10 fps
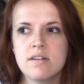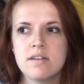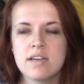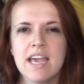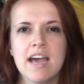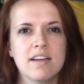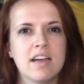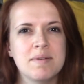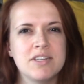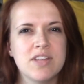Yeah,
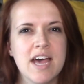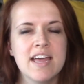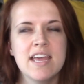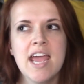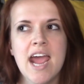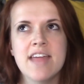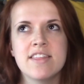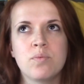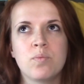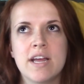I might do that. And
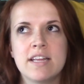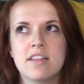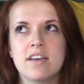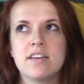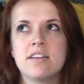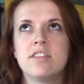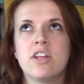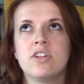then they'll